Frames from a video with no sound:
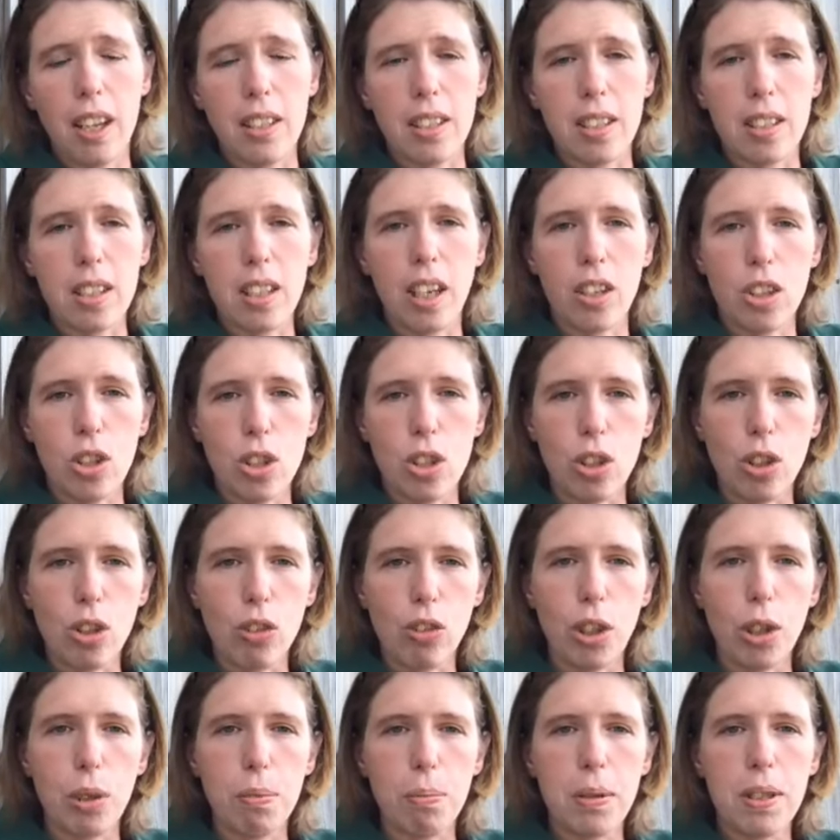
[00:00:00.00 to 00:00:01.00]
discussion
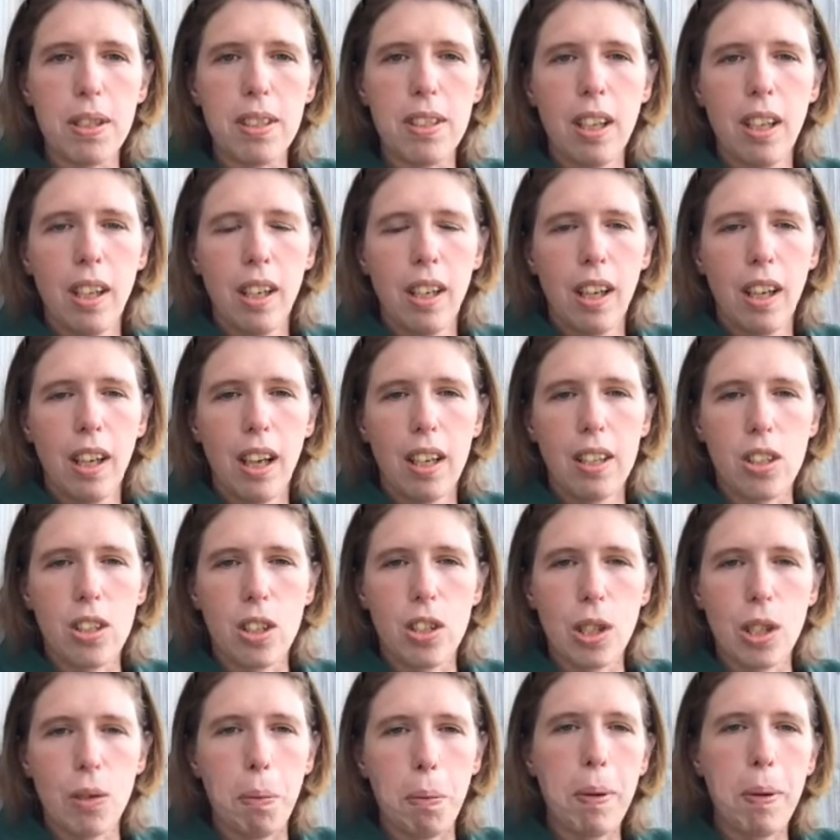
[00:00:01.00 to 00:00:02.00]
groups to
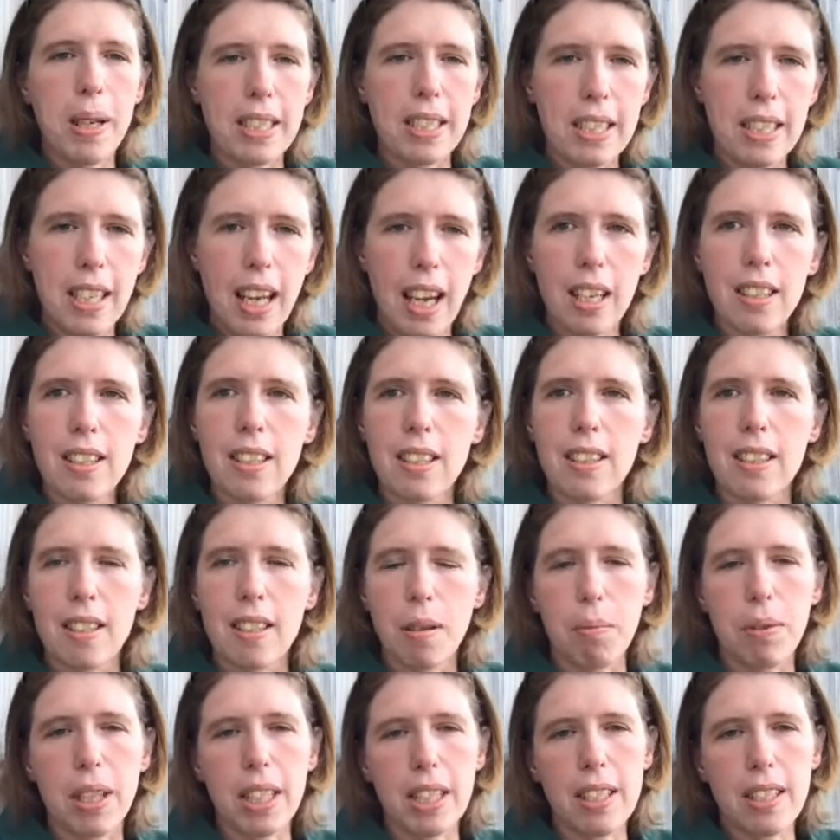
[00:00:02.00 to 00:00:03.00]
do with business and
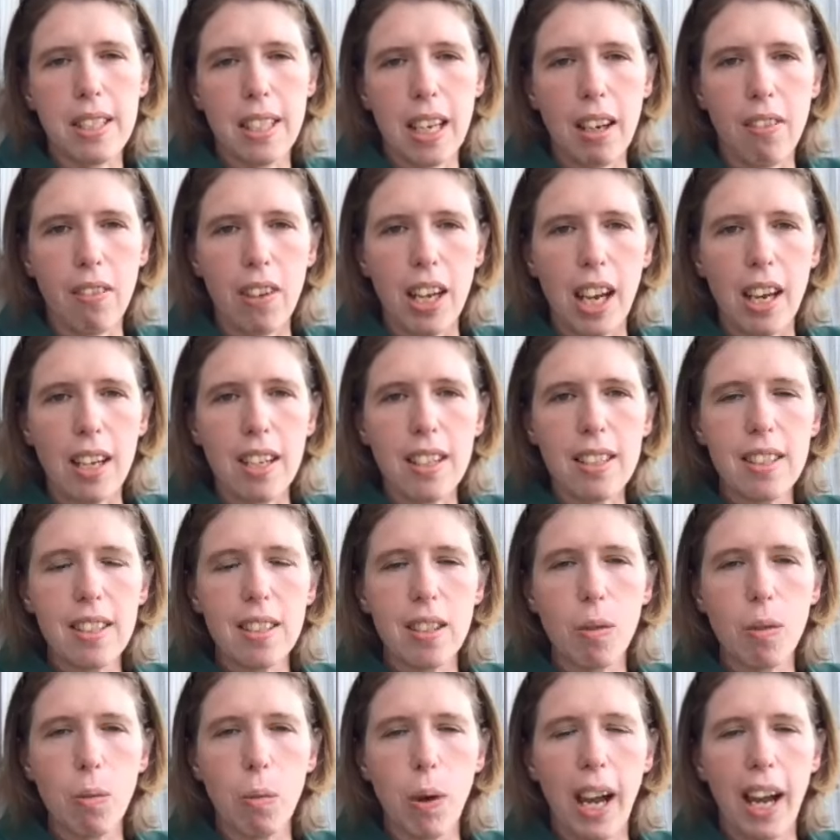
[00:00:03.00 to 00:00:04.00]
something serious,
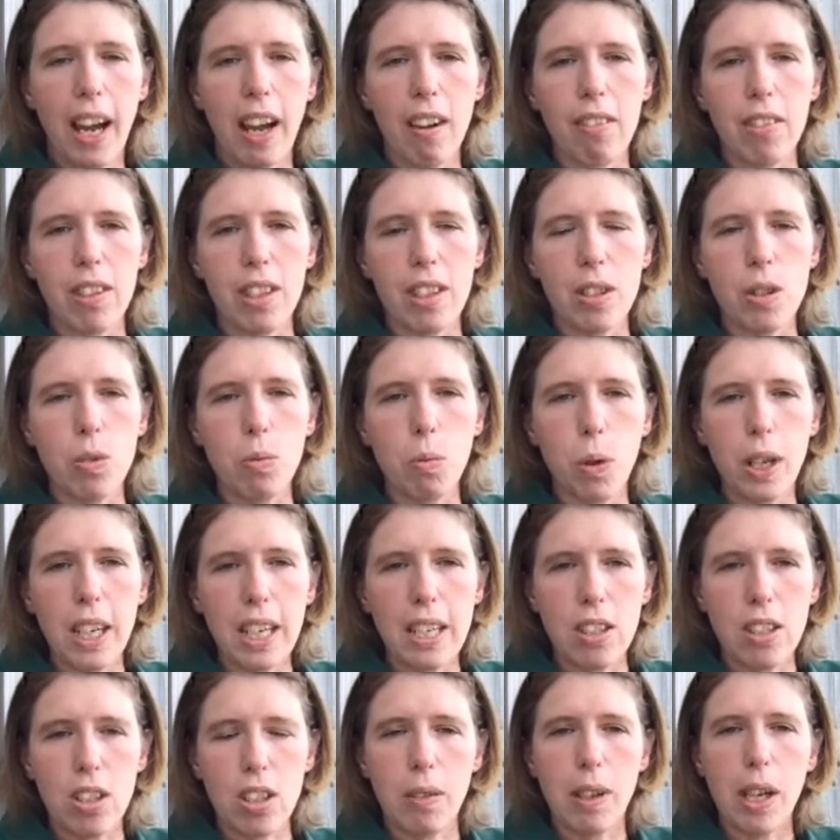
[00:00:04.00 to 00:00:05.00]
whereas
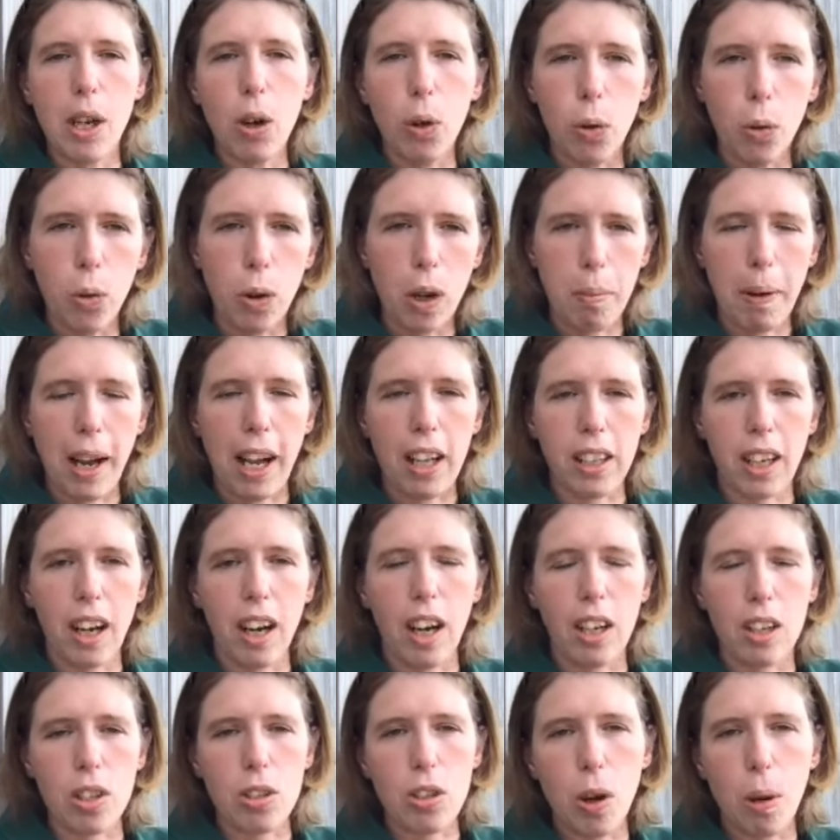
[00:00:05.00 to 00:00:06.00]
we do it all about the
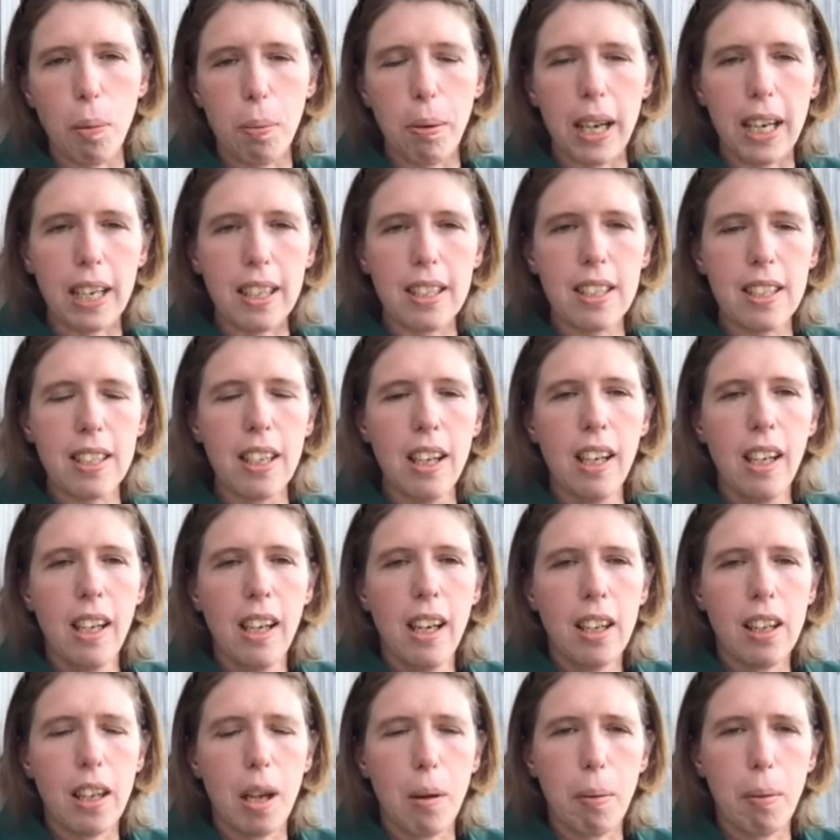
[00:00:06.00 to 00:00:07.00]
kind of topics
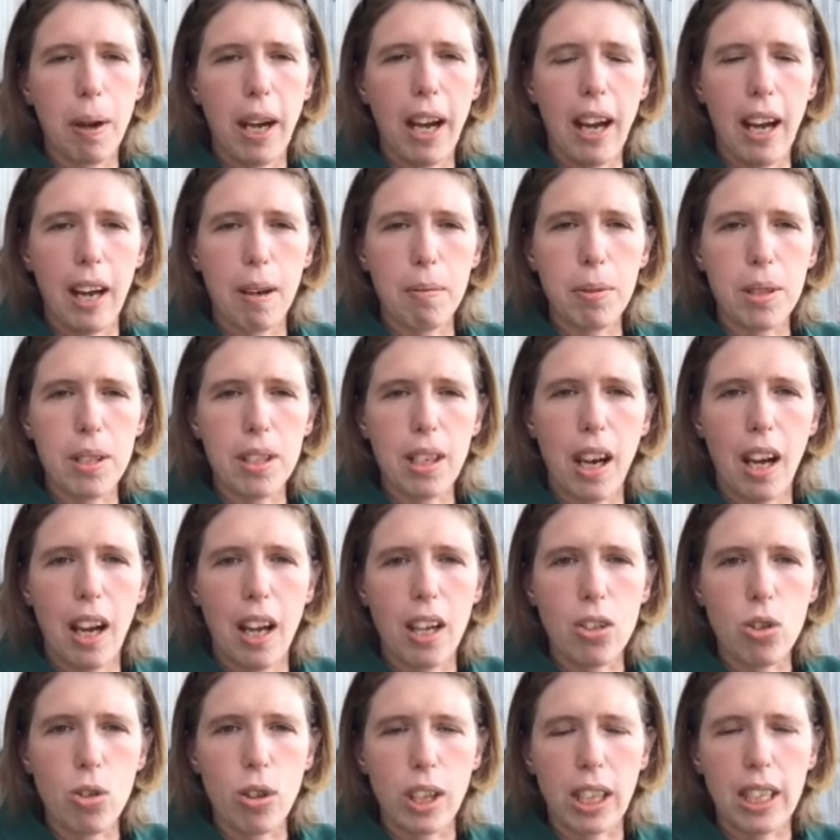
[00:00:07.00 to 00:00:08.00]
that perhaps
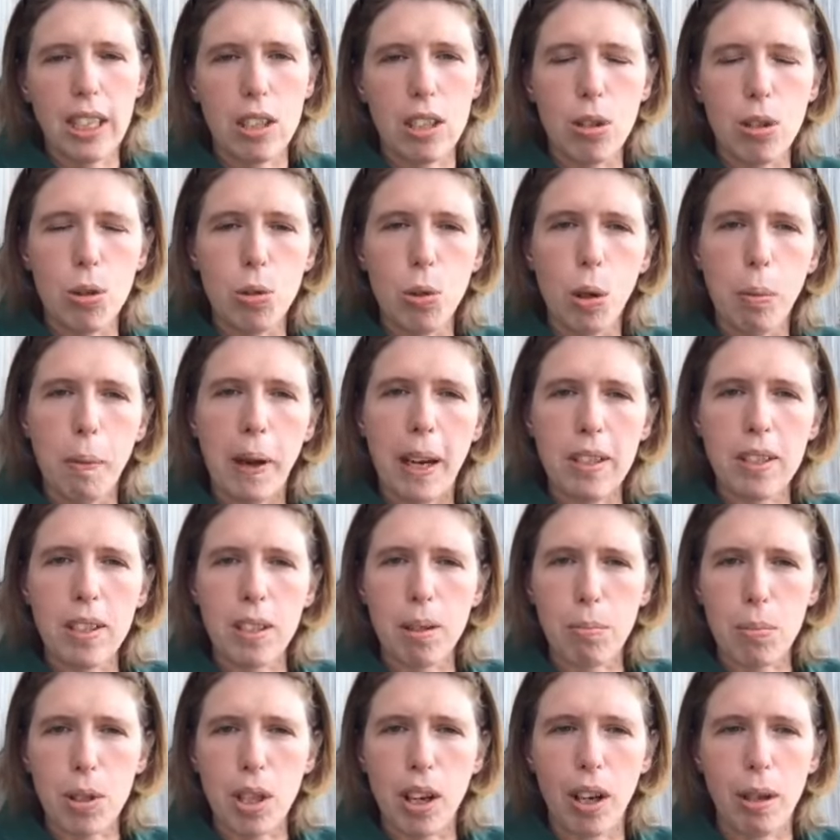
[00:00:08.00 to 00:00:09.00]
are tricky to talk about
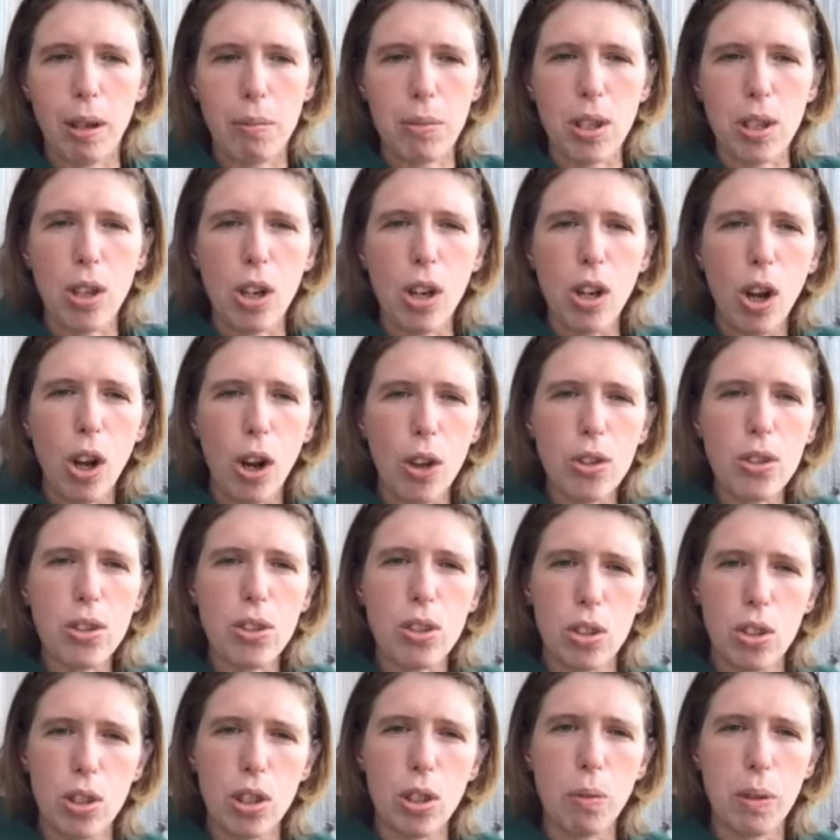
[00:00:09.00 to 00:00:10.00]
sometimes, and lots
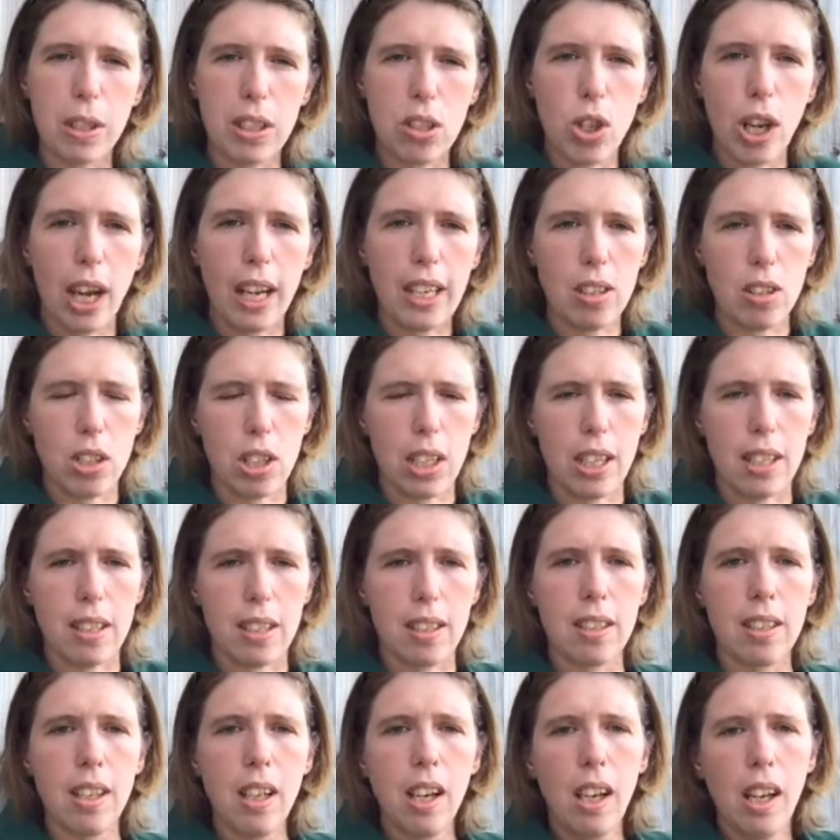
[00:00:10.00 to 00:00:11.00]
to do with
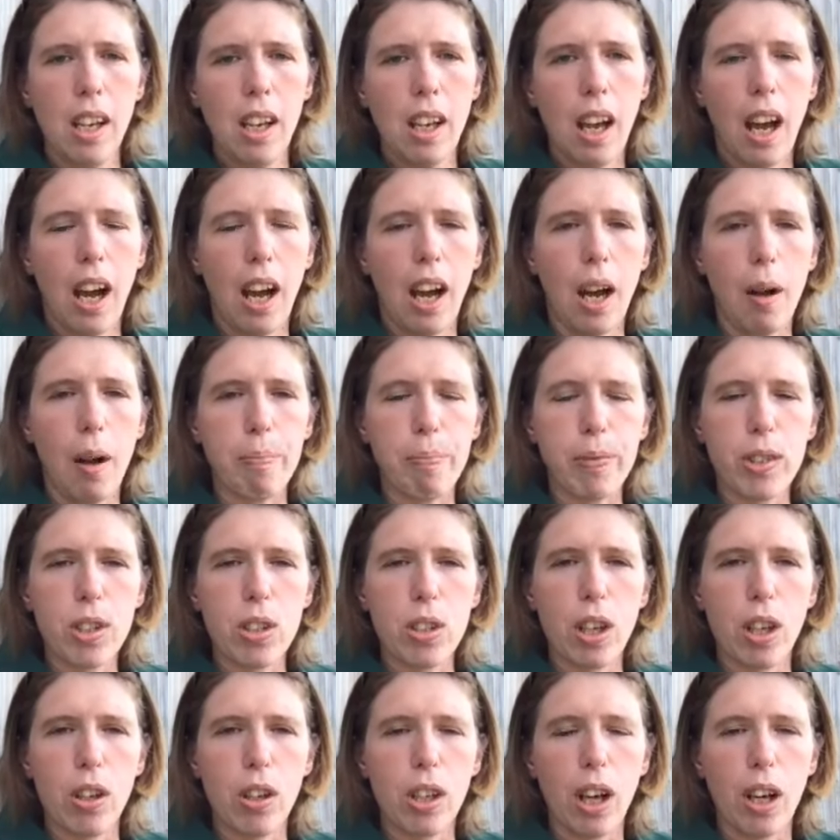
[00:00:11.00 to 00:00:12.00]
changes.
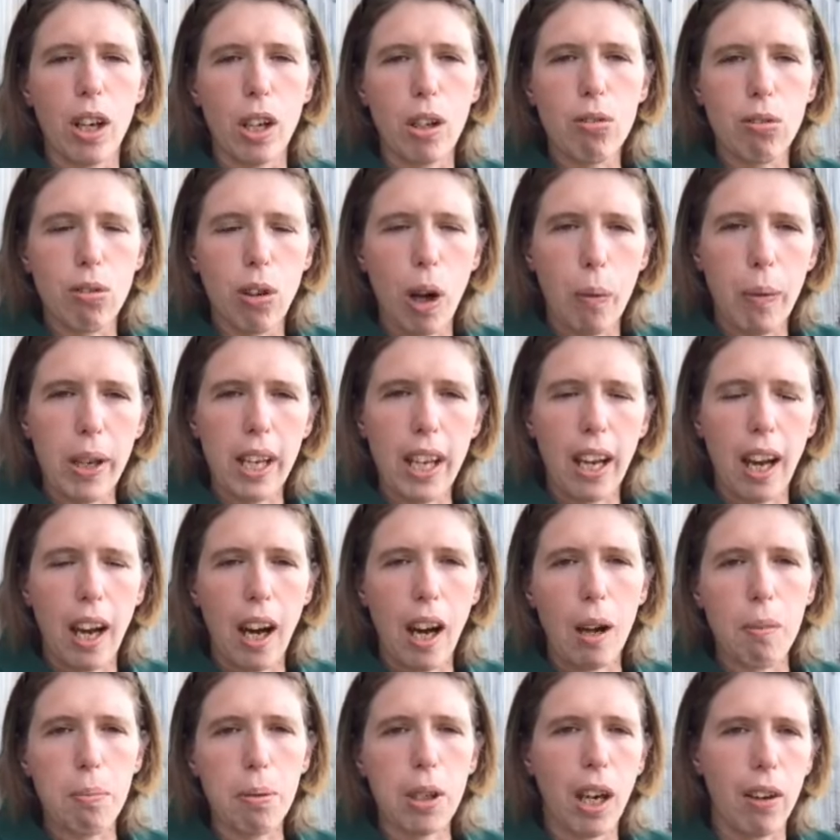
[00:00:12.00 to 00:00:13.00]
So kind of growing
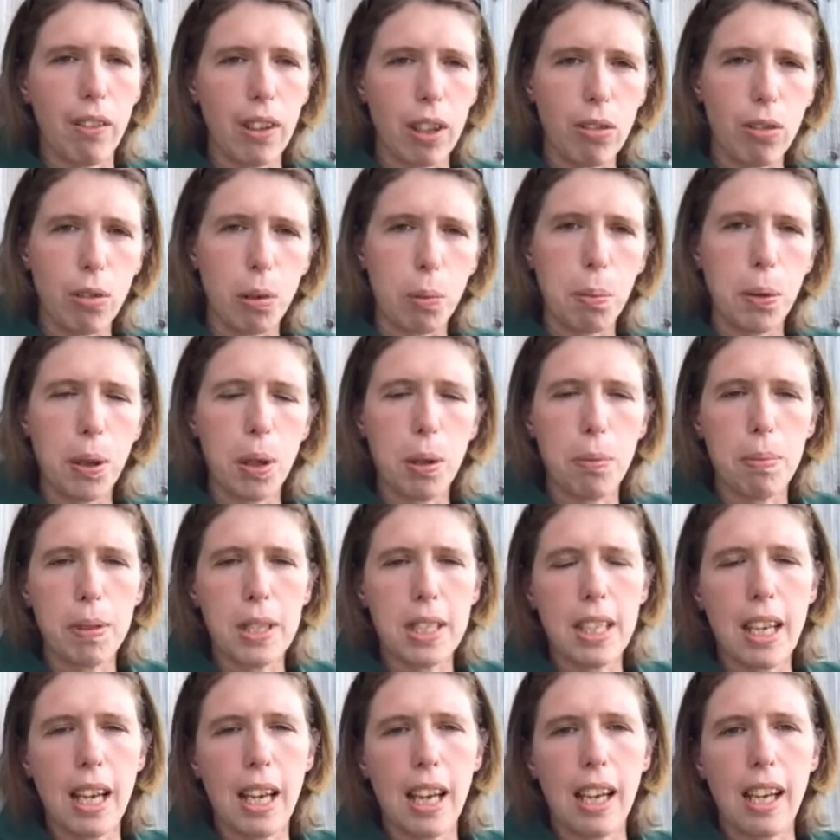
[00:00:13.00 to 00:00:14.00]
up, going through
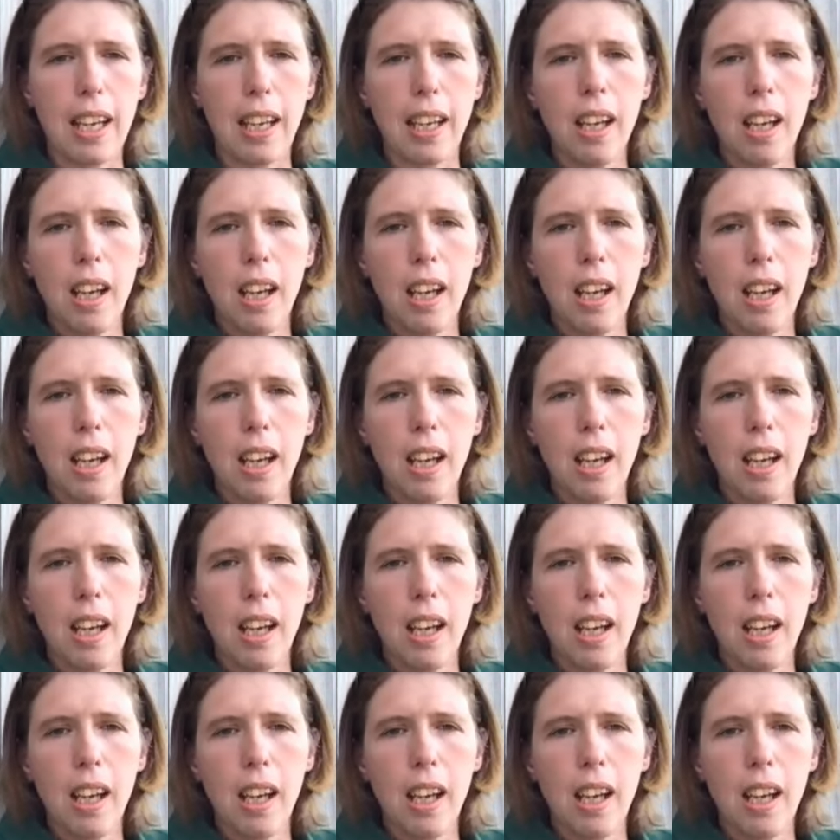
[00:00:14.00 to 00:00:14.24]
puberty,